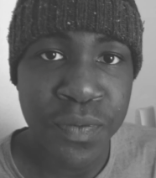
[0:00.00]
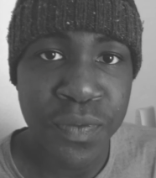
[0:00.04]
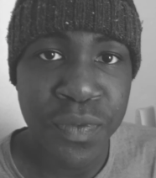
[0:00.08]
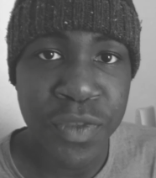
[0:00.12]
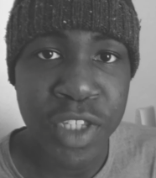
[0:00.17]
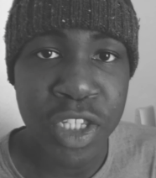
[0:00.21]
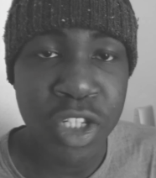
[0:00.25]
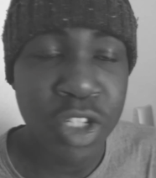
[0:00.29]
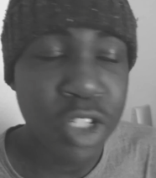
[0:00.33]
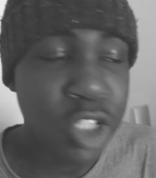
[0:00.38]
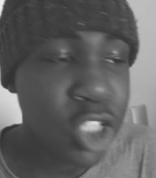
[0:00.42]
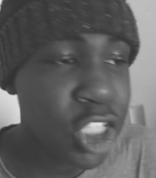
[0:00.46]

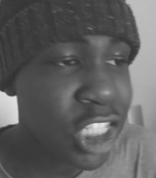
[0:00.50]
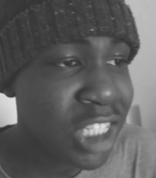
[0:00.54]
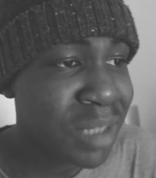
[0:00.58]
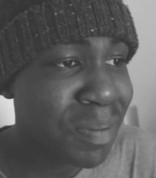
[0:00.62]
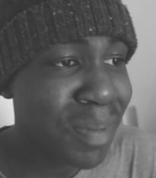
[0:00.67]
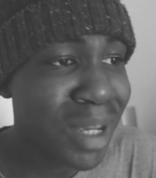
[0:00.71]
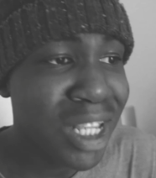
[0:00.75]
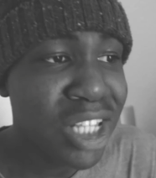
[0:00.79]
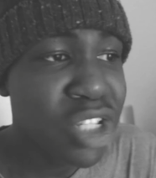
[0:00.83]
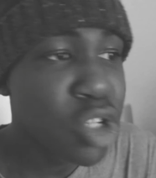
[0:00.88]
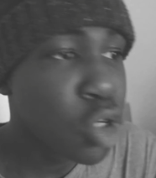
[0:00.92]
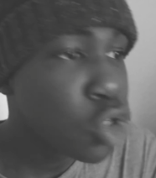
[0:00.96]
He's gonna
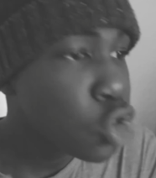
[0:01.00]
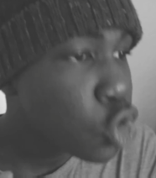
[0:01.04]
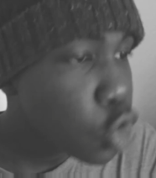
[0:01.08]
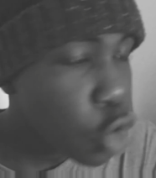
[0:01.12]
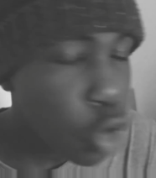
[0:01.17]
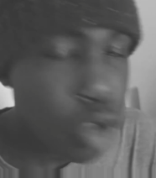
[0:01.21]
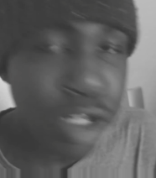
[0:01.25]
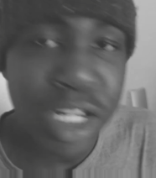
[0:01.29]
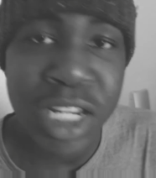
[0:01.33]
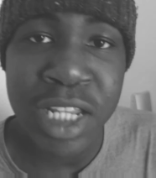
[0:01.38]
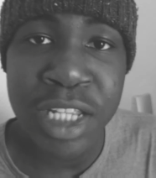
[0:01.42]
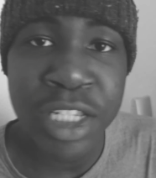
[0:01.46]
spin your
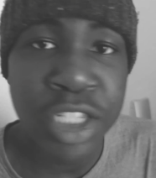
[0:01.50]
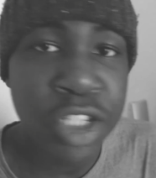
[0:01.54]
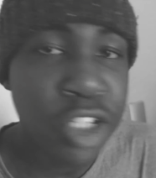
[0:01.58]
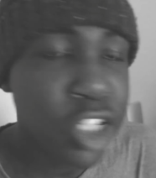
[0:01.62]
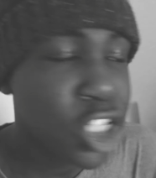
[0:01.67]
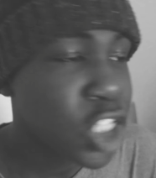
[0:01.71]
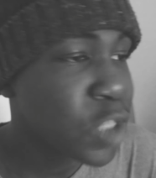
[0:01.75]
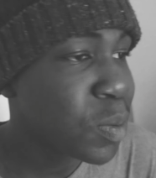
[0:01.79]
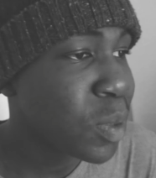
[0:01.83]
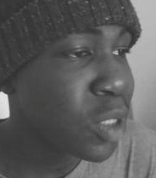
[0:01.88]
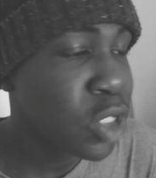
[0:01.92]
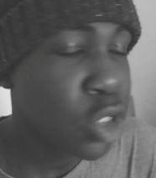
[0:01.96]
jaw. He's gonna
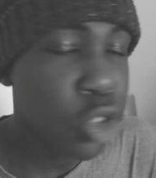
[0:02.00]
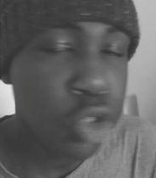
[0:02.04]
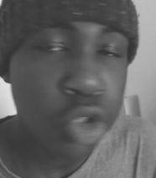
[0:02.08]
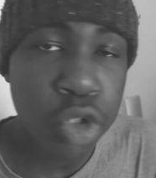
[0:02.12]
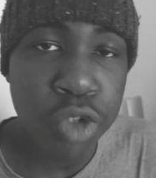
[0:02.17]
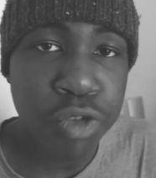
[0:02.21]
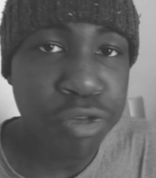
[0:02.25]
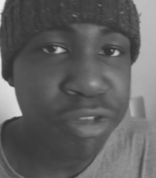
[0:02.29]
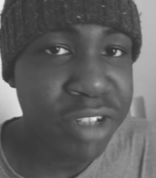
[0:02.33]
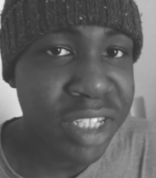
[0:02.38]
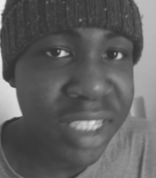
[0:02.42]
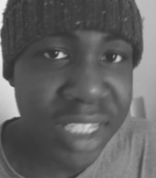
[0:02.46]
spin your jaw
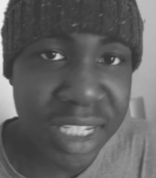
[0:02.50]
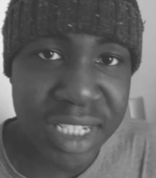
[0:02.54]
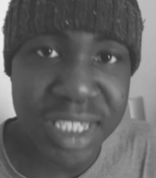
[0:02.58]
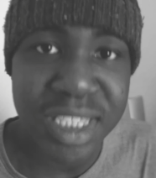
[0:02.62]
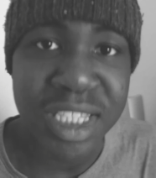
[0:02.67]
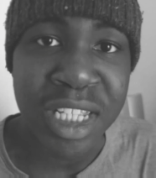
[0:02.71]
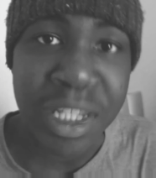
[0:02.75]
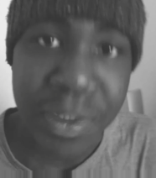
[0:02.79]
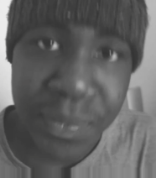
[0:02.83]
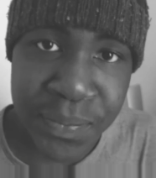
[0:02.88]
360.